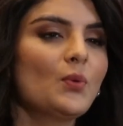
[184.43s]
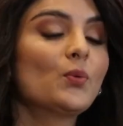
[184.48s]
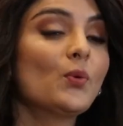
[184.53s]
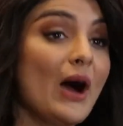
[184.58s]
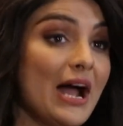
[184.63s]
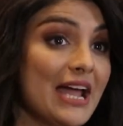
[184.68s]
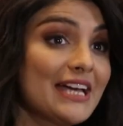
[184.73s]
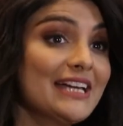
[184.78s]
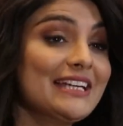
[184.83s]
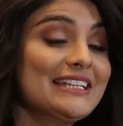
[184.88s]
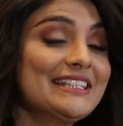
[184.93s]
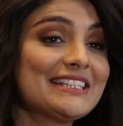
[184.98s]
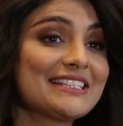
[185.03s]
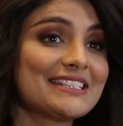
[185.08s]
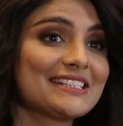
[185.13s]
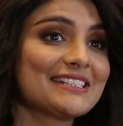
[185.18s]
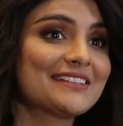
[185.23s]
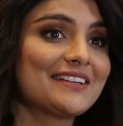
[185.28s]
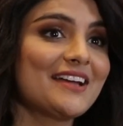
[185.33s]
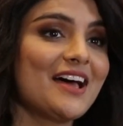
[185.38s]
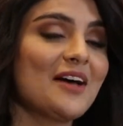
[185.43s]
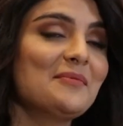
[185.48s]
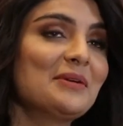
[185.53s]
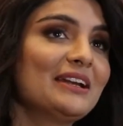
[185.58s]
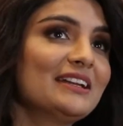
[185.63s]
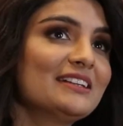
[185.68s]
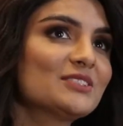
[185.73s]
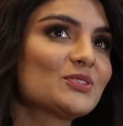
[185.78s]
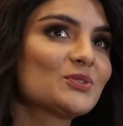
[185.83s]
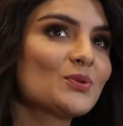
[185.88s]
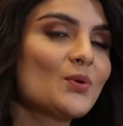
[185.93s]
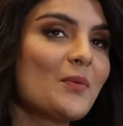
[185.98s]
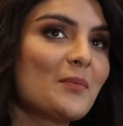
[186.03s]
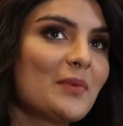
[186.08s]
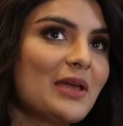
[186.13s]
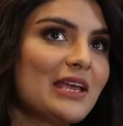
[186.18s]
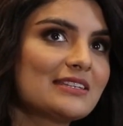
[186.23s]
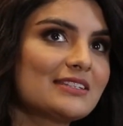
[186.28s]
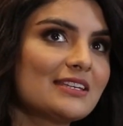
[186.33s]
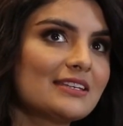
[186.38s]
via Instagram, and it's so
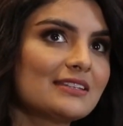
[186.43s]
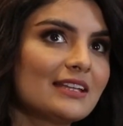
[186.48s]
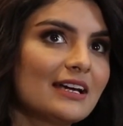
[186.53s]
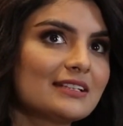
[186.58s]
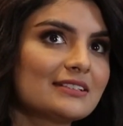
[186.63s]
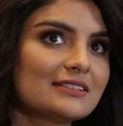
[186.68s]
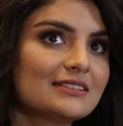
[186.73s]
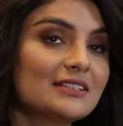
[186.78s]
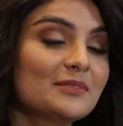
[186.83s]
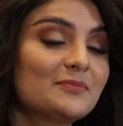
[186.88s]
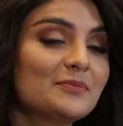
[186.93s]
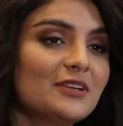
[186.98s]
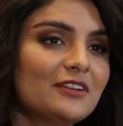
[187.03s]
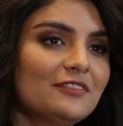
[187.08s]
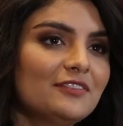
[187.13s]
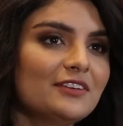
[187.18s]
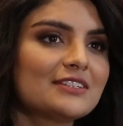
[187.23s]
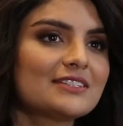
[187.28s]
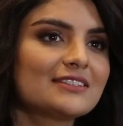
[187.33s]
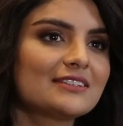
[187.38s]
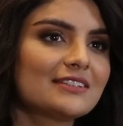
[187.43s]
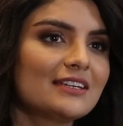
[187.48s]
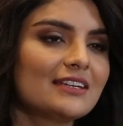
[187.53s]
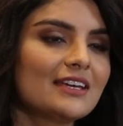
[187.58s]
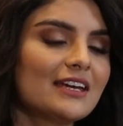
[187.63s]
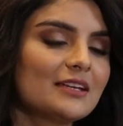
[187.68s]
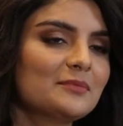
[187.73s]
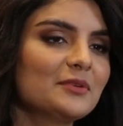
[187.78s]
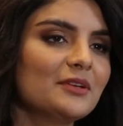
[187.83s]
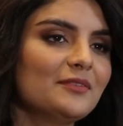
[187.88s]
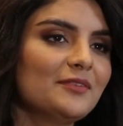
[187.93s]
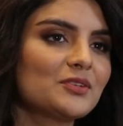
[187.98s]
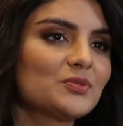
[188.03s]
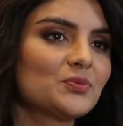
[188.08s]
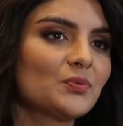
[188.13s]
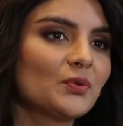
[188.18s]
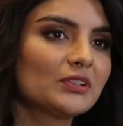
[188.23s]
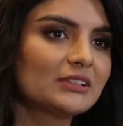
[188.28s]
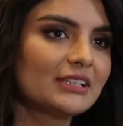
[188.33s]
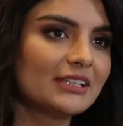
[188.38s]
amazing that the previous thing and
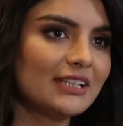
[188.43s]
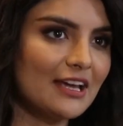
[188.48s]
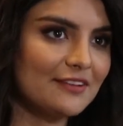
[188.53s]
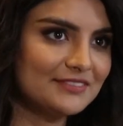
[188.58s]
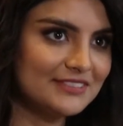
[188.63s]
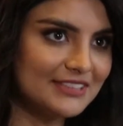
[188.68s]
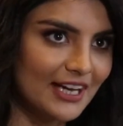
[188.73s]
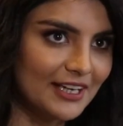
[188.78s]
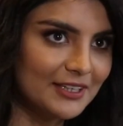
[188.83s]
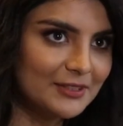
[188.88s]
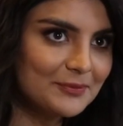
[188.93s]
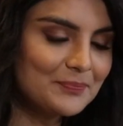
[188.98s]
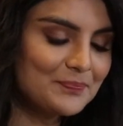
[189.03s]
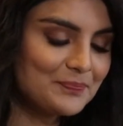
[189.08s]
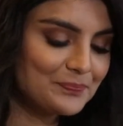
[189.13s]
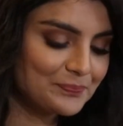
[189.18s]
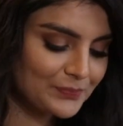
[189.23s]
previous work that I have done